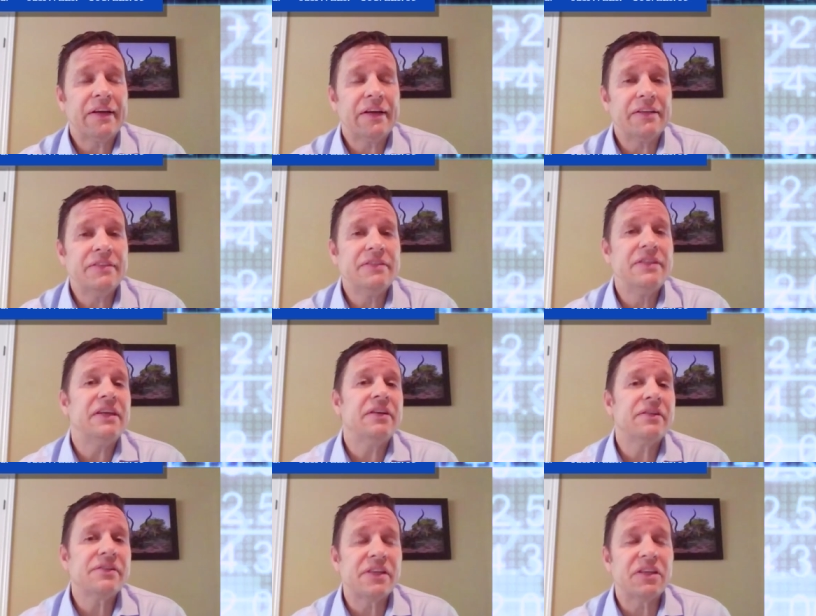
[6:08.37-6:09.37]
Uh,
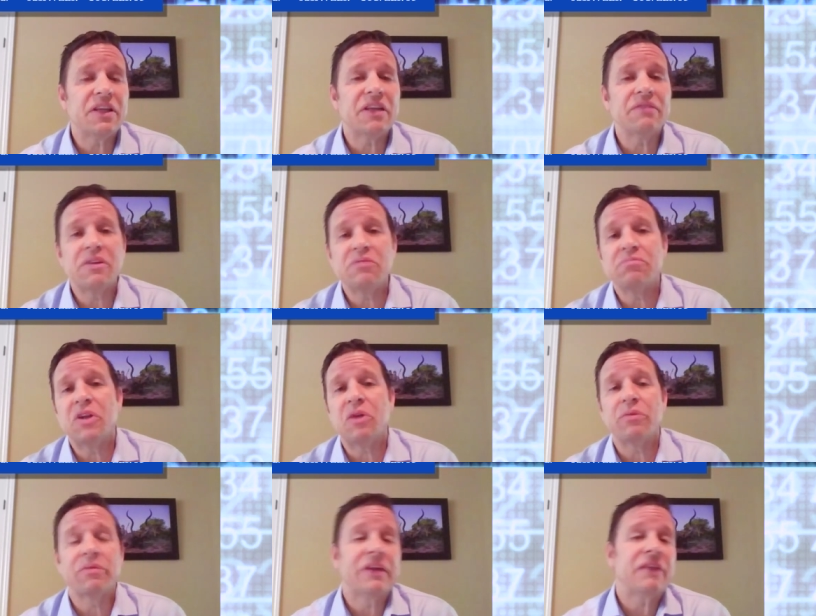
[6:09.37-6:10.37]
deals and, and, and, you
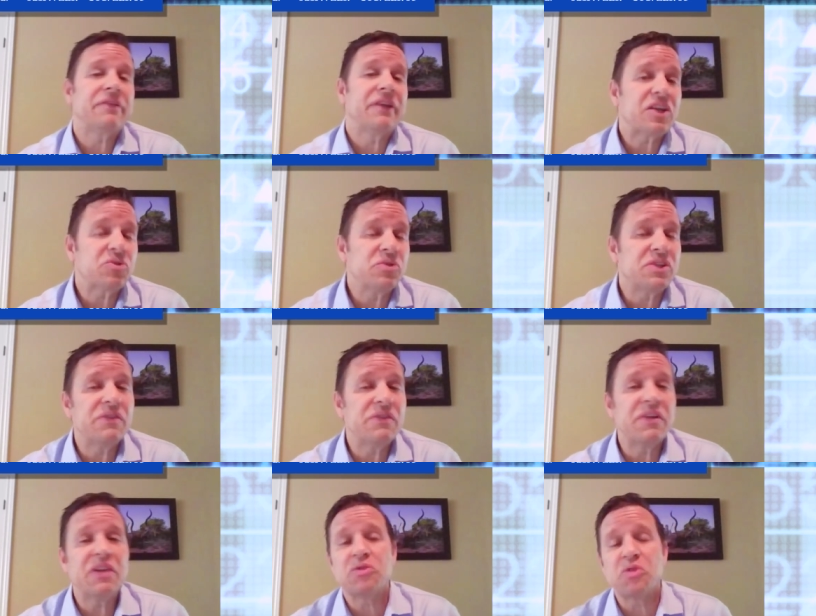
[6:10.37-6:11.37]
know, giving
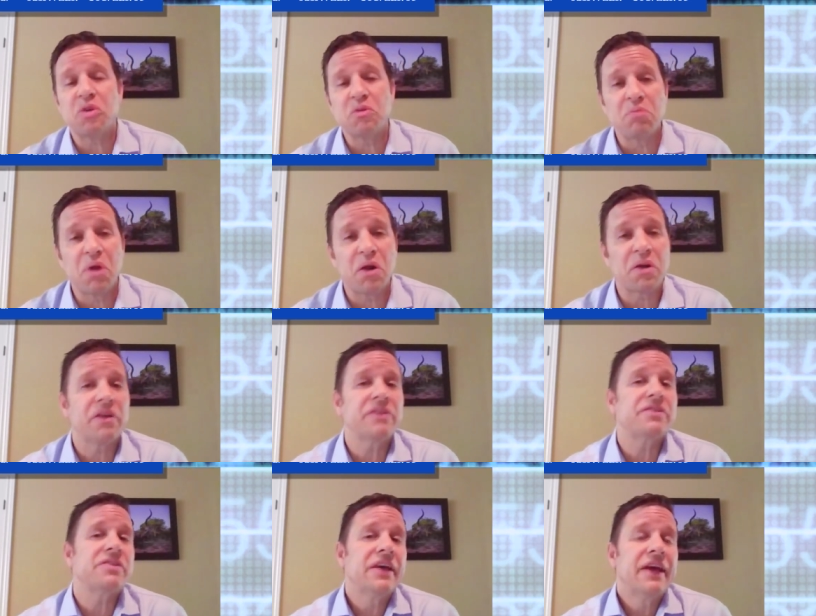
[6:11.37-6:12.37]
exclusivity to certain
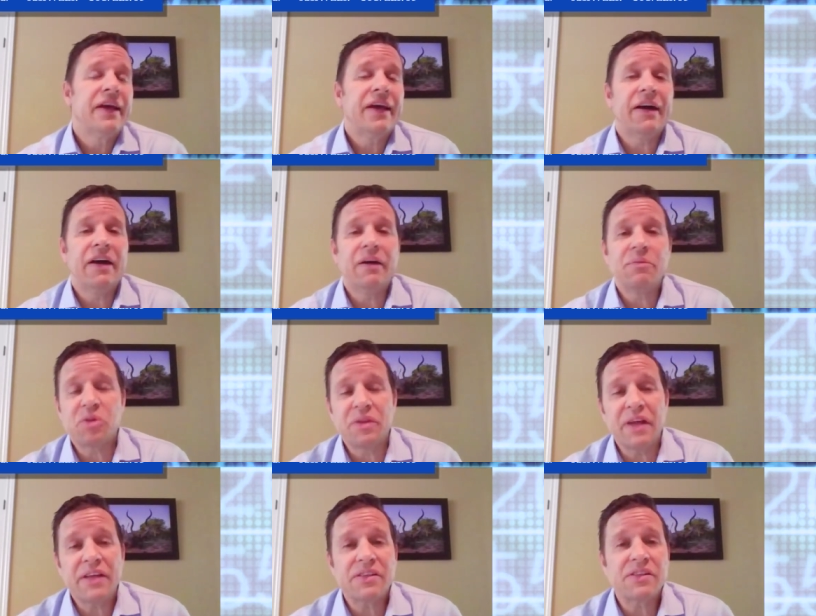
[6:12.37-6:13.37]
markets. Um, so
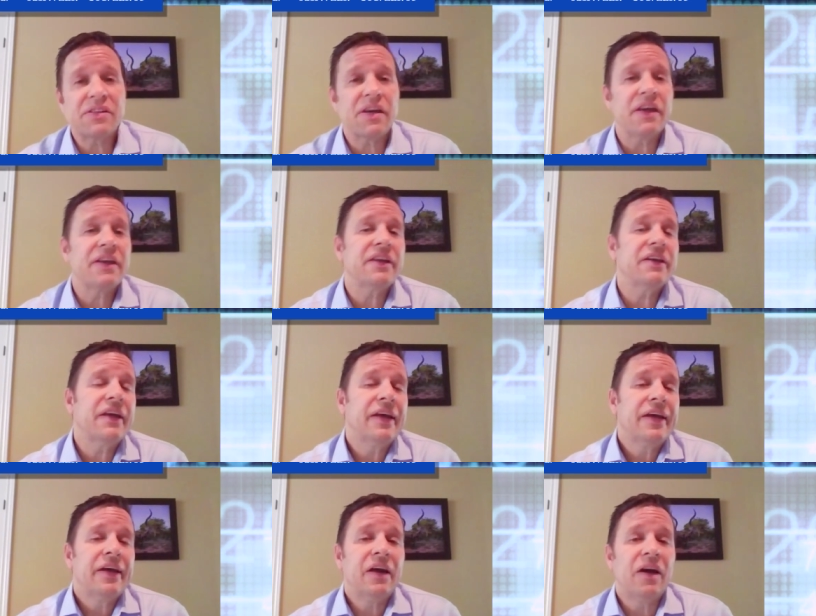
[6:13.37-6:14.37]
that's exciting.
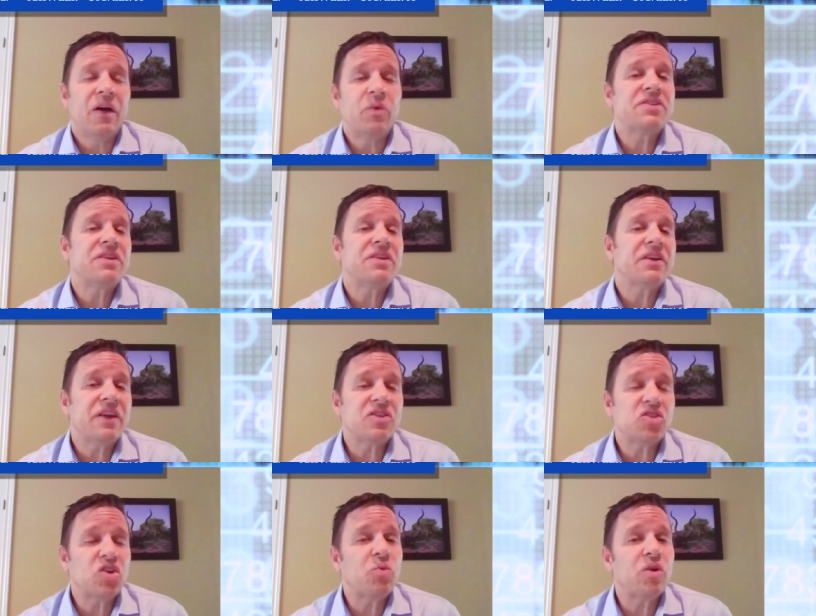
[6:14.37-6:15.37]
Uh, we still got
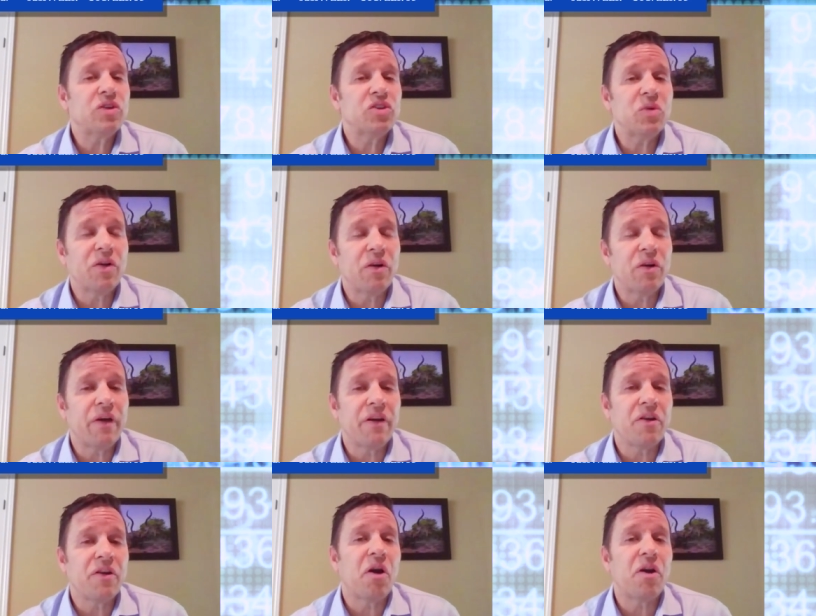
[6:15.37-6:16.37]
some work to do on our
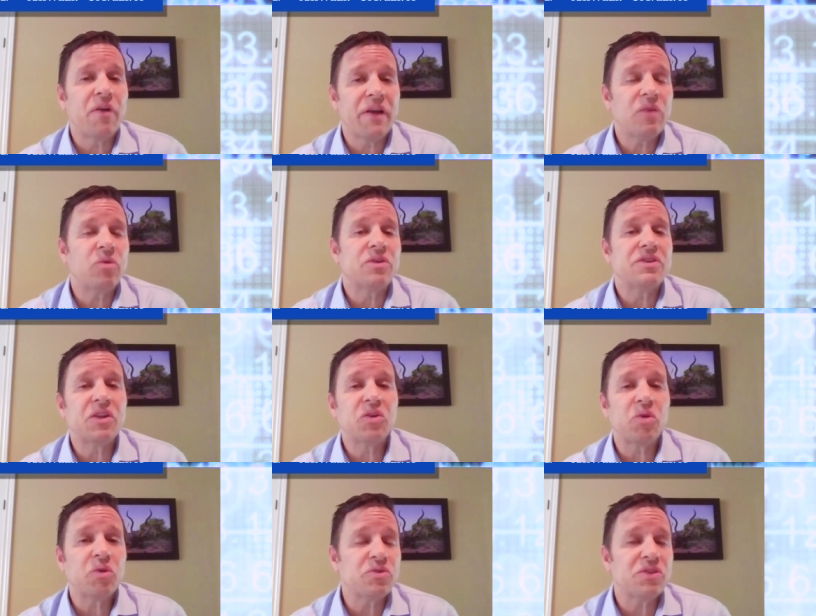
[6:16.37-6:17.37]
on our end. We're still
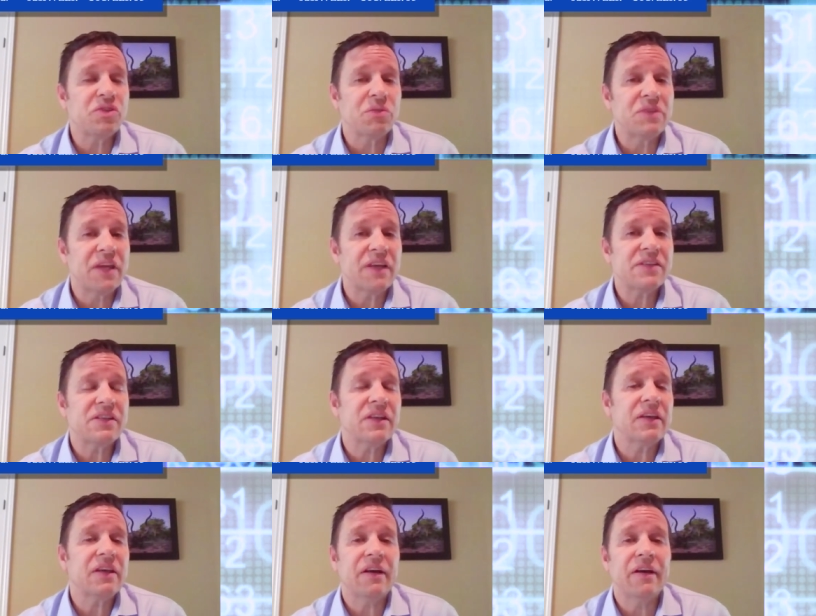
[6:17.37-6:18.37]
going through some
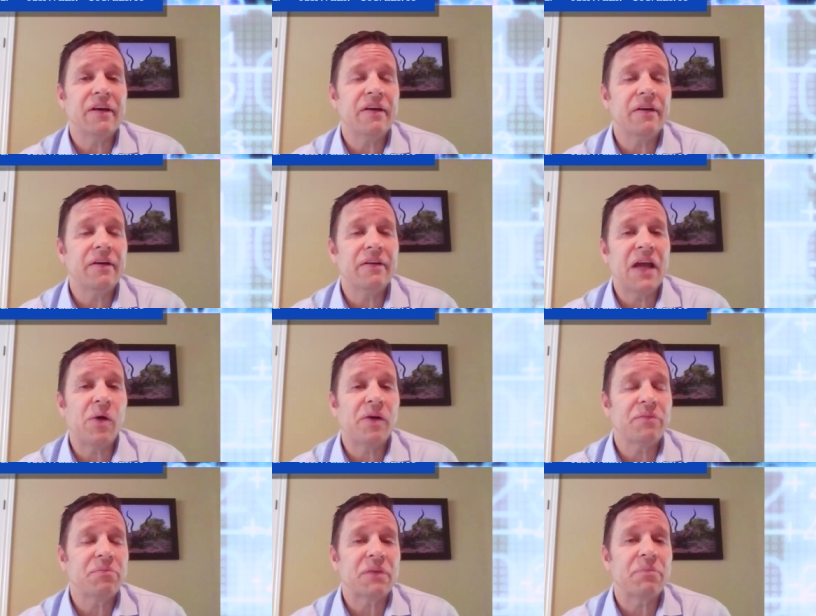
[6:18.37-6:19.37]
testing uh, now
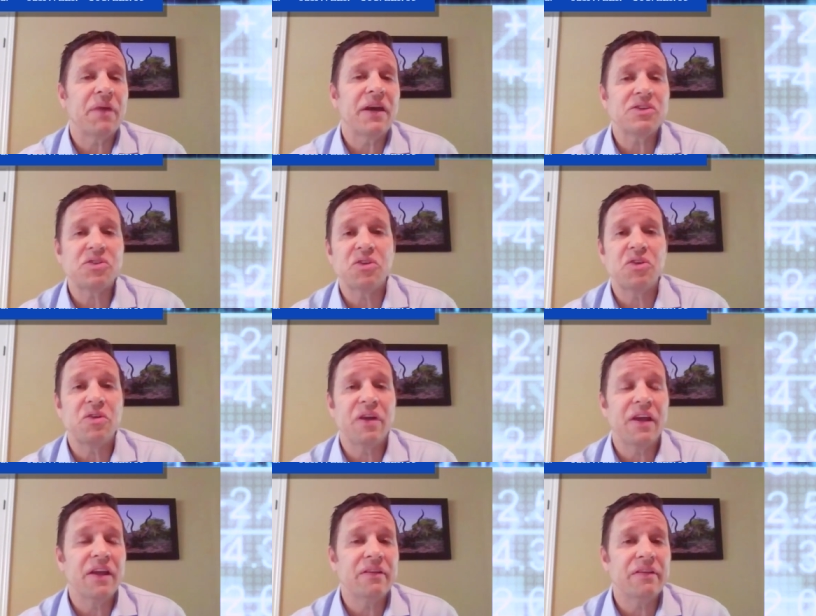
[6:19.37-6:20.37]
at
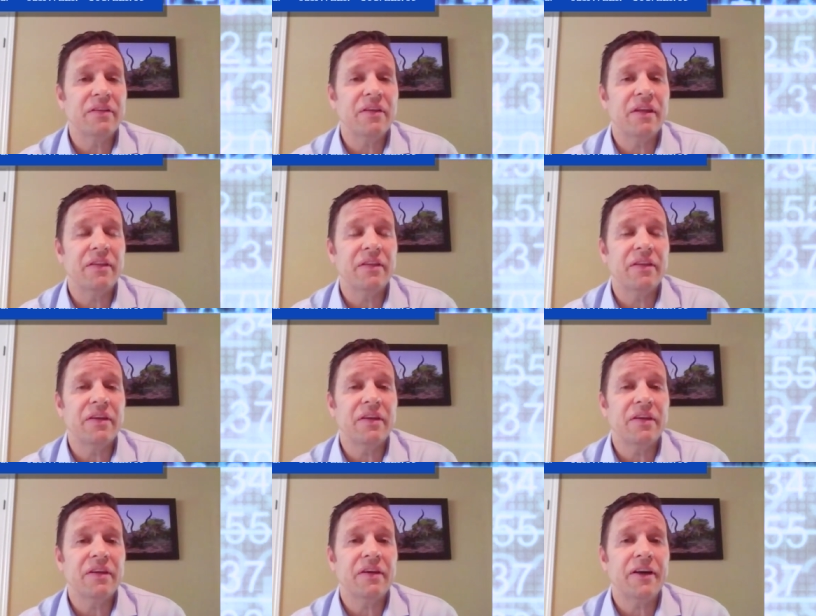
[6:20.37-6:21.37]
McMaster and, and
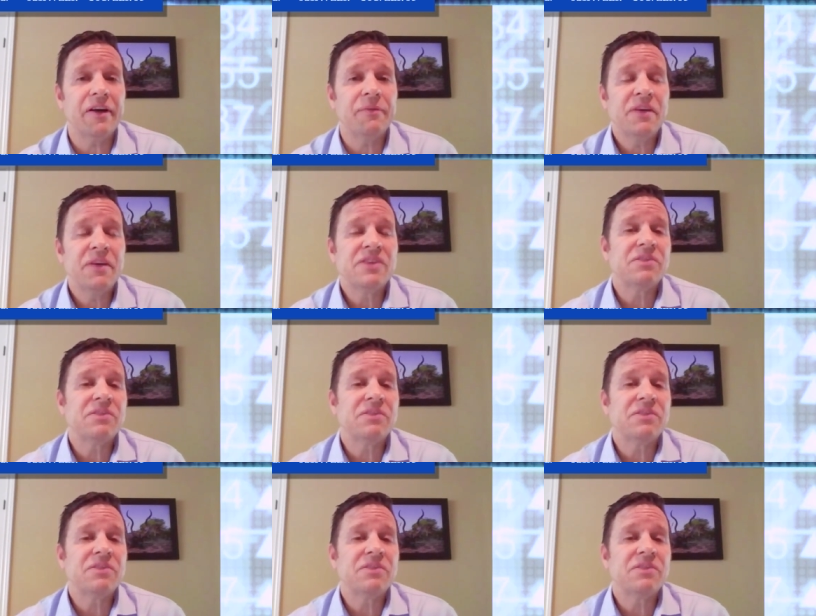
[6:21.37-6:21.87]
the uh,